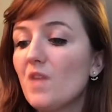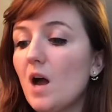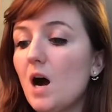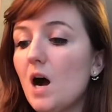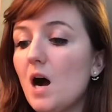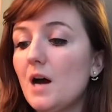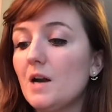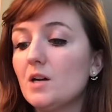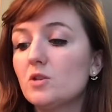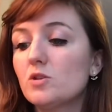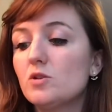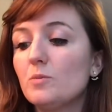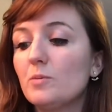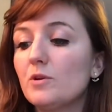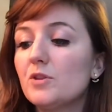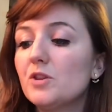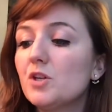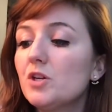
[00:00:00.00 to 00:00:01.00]
On
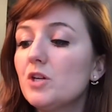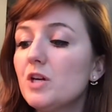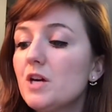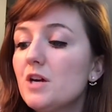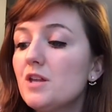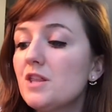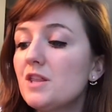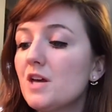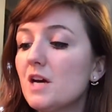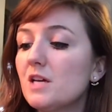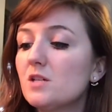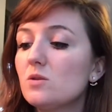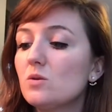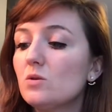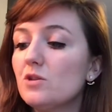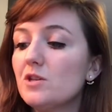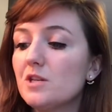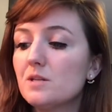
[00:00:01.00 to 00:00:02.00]
October 30th, I
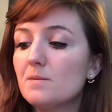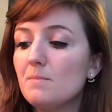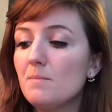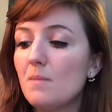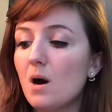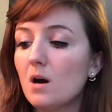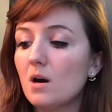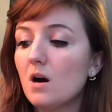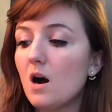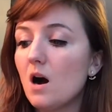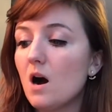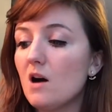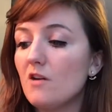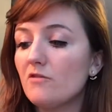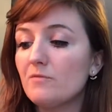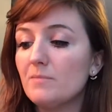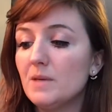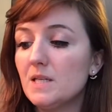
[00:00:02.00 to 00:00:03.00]
sold this Mara
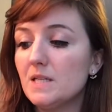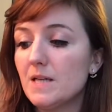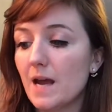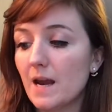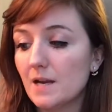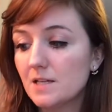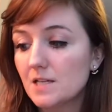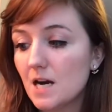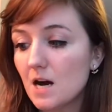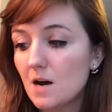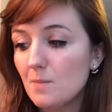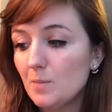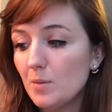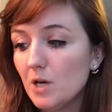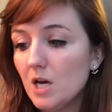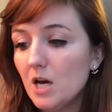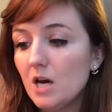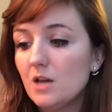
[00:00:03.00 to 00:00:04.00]
Hoffman tank top.
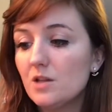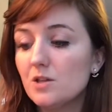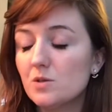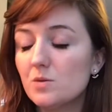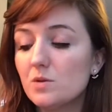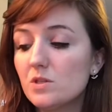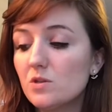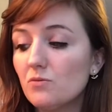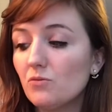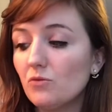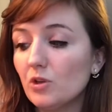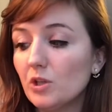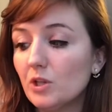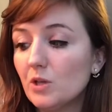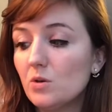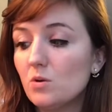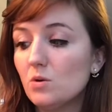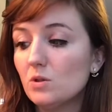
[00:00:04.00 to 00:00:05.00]
This was a
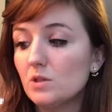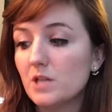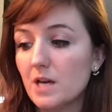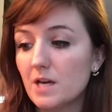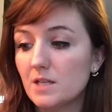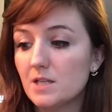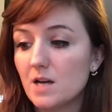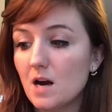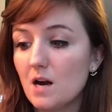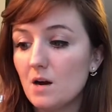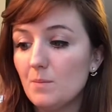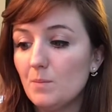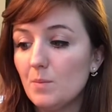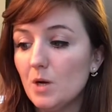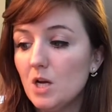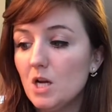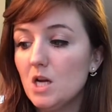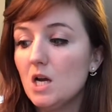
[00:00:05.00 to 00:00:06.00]
really cool tank
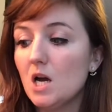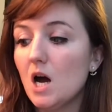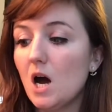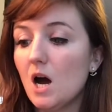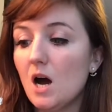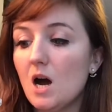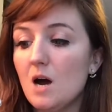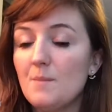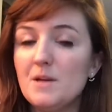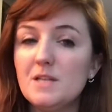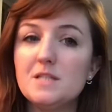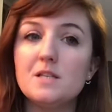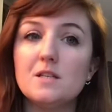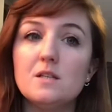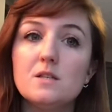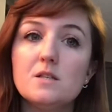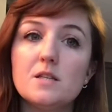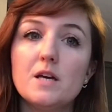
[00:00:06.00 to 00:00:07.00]
top. It
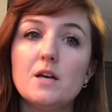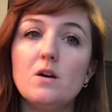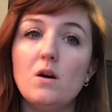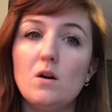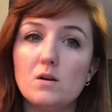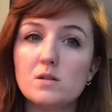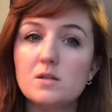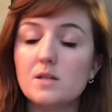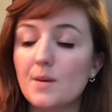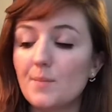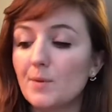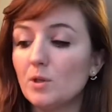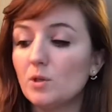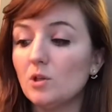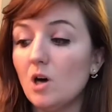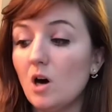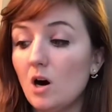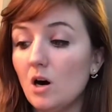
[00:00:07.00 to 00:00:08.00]
did sit all summer
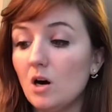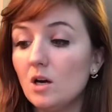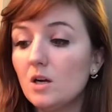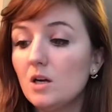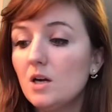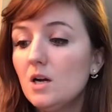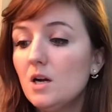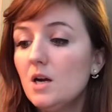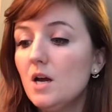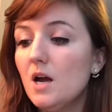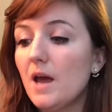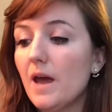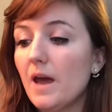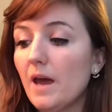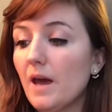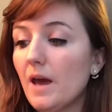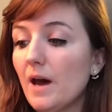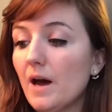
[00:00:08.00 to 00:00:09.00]
long,
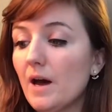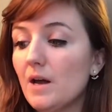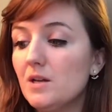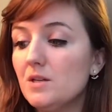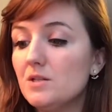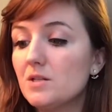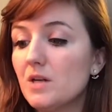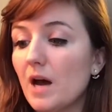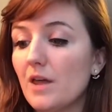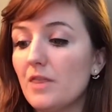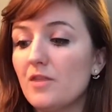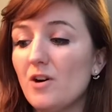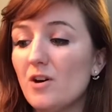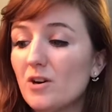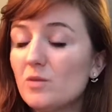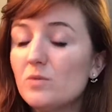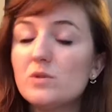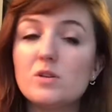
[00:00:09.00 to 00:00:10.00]
and I
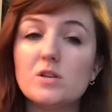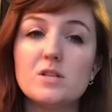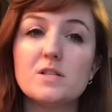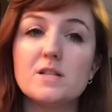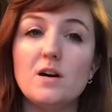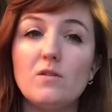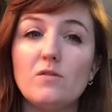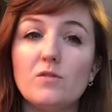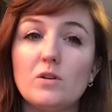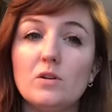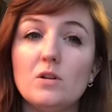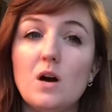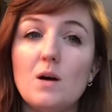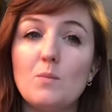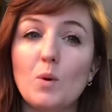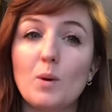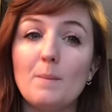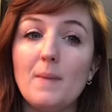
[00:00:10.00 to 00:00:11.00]
thought it was going to sell for a
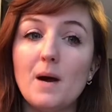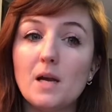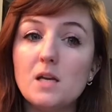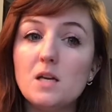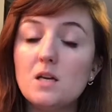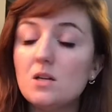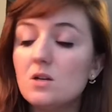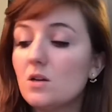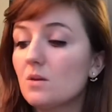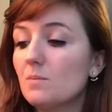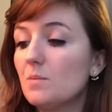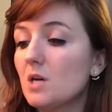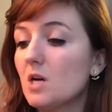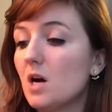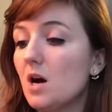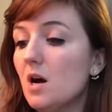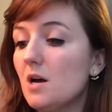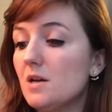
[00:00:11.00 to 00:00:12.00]
lot more money
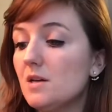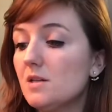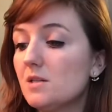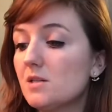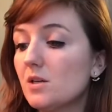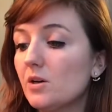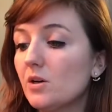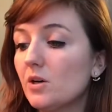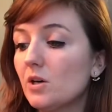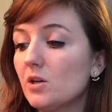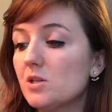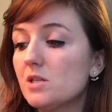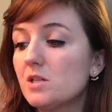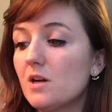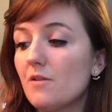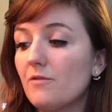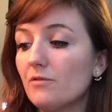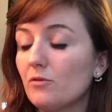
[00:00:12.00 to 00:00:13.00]
because her
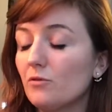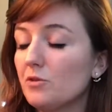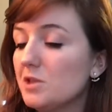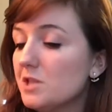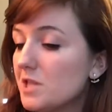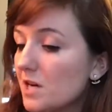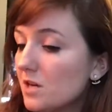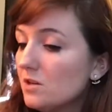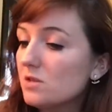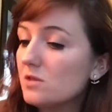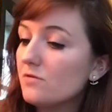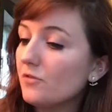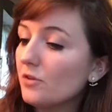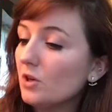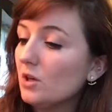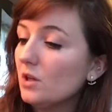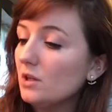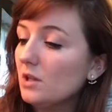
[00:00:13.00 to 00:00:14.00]
stuff retails
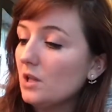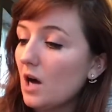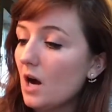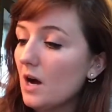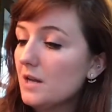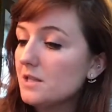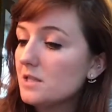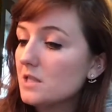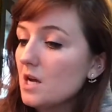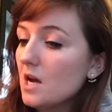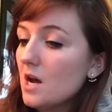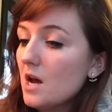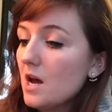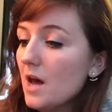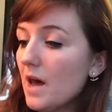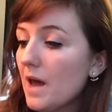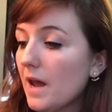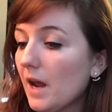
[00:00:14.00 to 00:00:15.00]
for a lot,
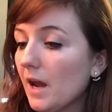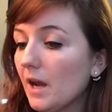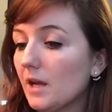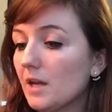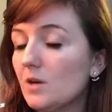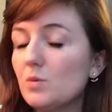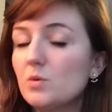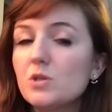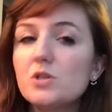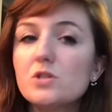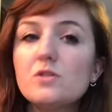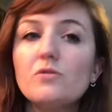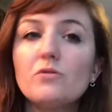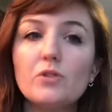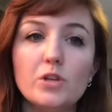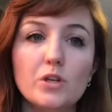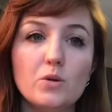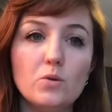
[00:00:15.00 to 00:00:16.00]
and it was just a
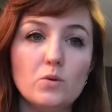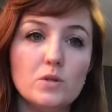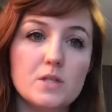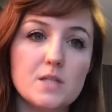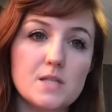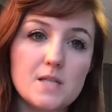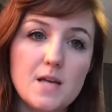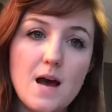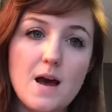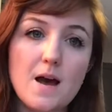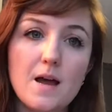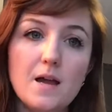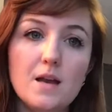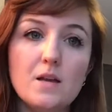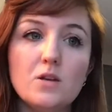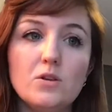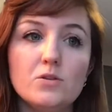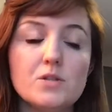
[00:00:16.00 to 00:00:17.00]
really cool
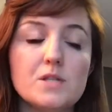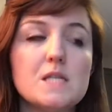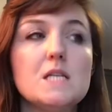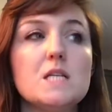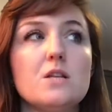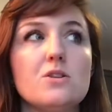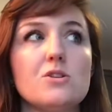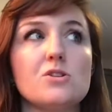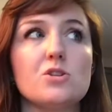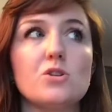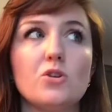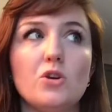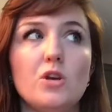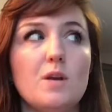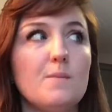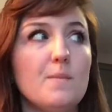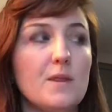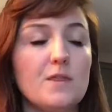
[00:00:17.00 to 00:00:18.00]
design. You'll see it on the
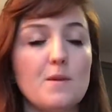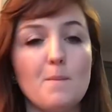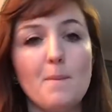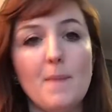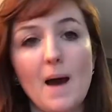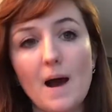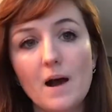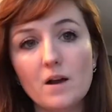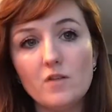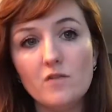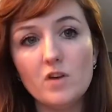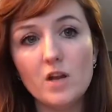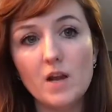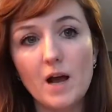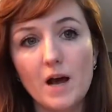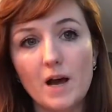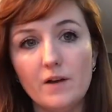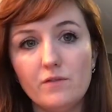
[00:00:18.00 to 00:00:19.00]
screen, but the back of
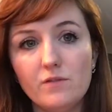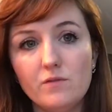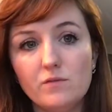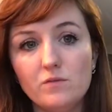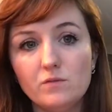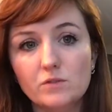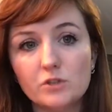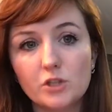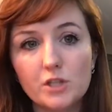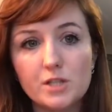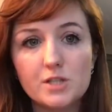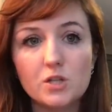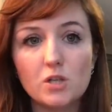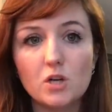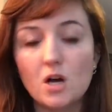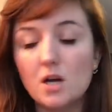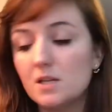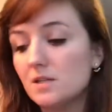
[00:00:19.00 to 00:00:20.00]
it had
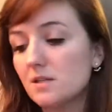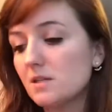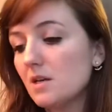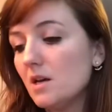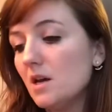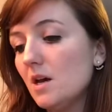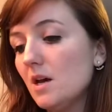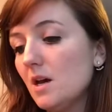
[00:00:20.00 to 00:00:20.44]
crisscross